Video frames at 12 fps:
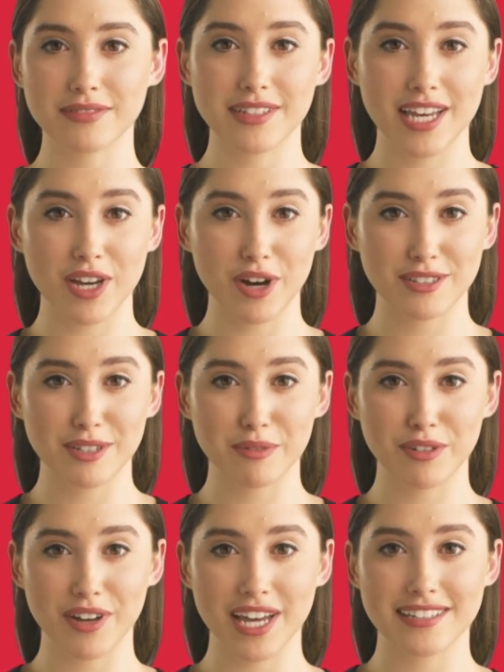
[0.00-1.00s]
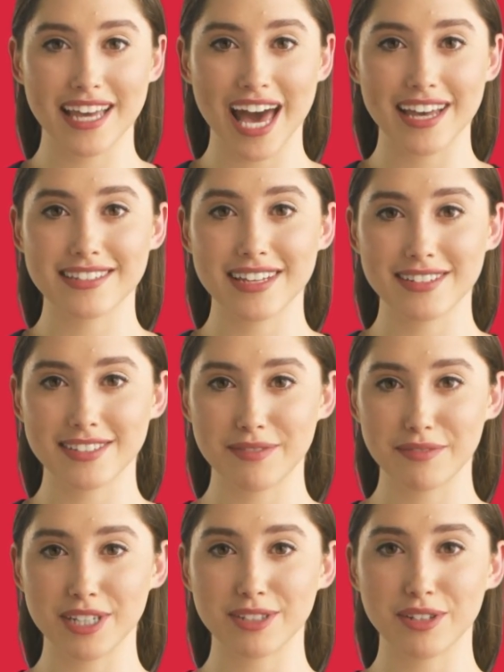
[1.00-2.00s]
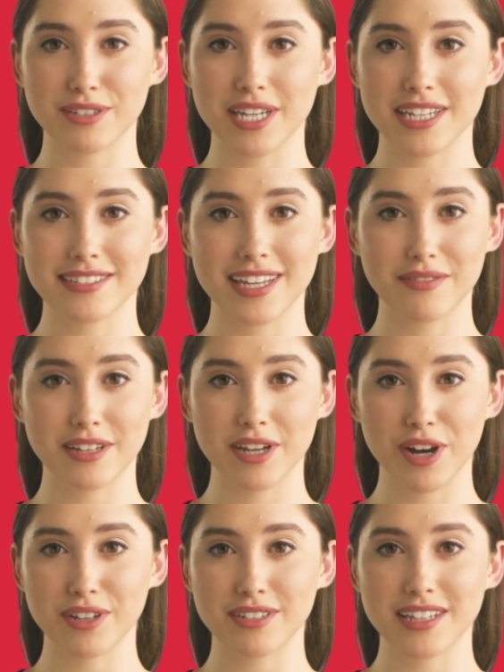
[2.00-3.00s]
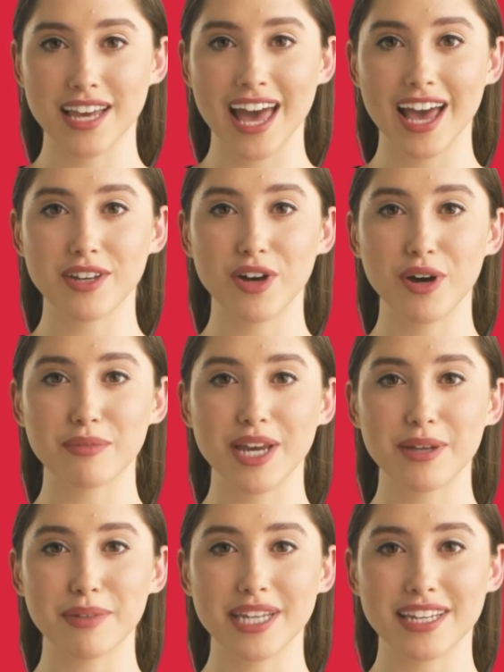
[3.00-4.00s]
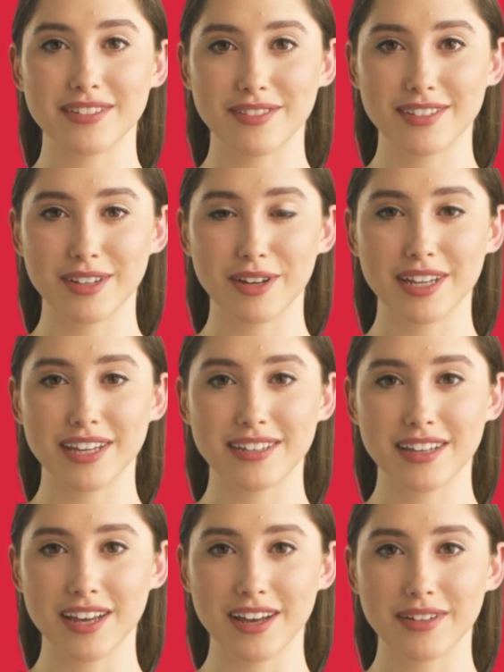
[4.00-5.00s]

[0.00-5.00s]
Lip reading: It also provides access to features like debit cards and online banking facilities,